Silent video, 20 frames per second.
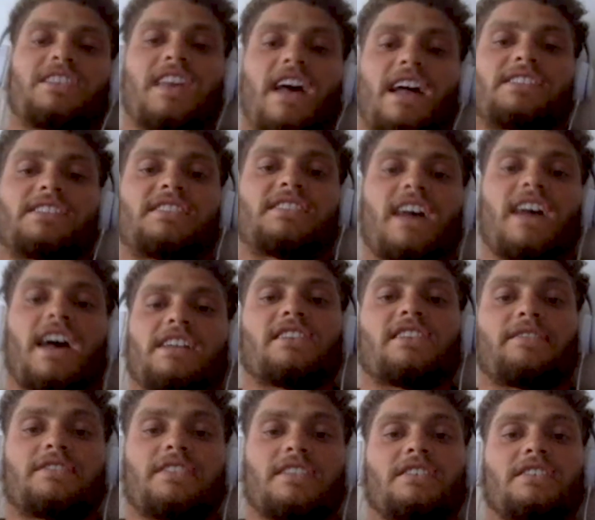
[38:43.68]
that stage
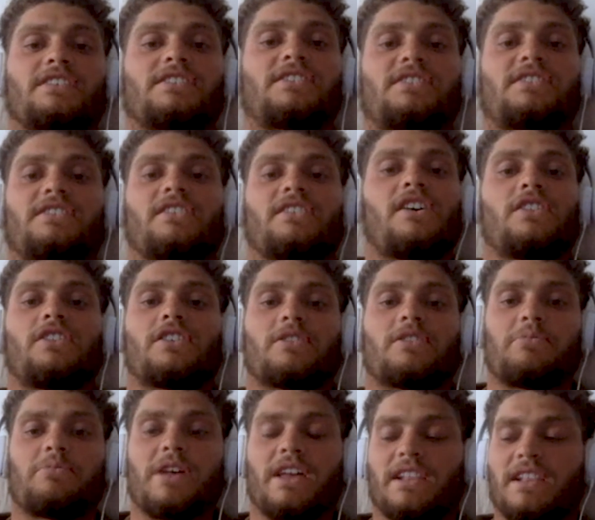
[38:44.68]
left, and there was still a lot
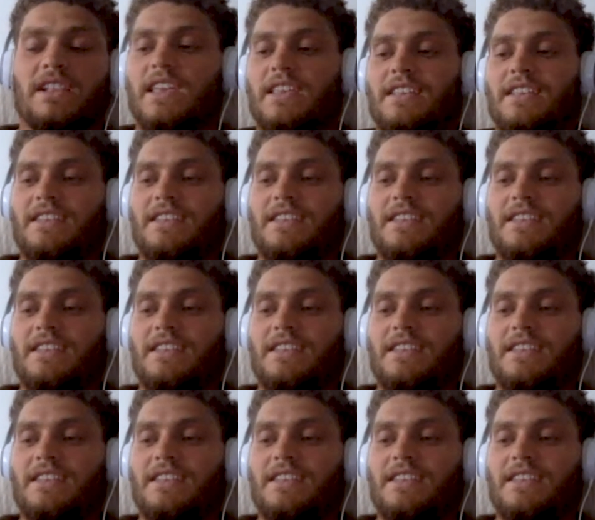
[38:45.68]
of pedaling.